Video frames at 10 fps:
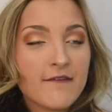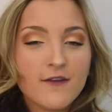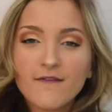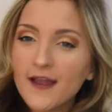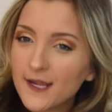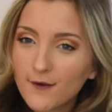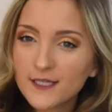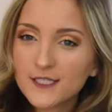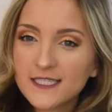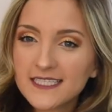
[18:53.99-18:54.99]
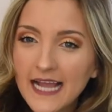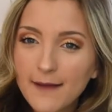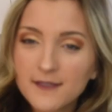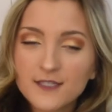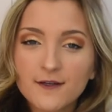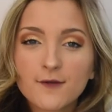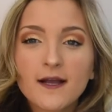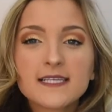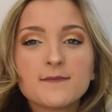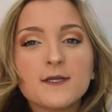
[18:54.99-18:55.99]
If you have any questions, comments, or
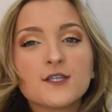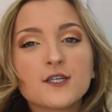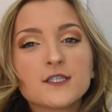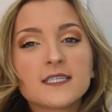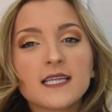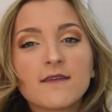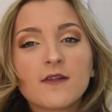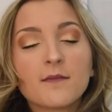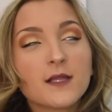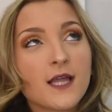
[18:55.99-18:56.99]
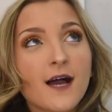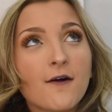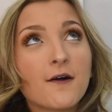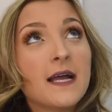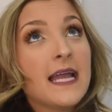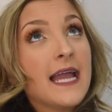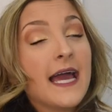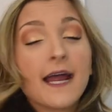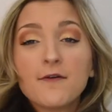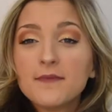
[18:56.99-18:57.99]
requests, be sure to leave them below
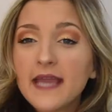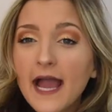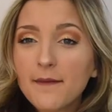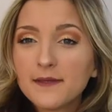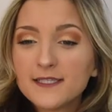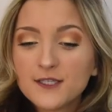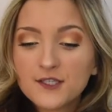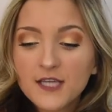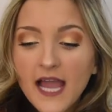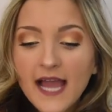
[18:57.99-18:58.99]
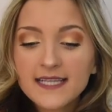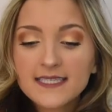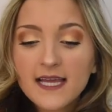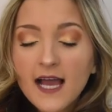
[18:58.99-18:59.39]
and I would be happy to chat.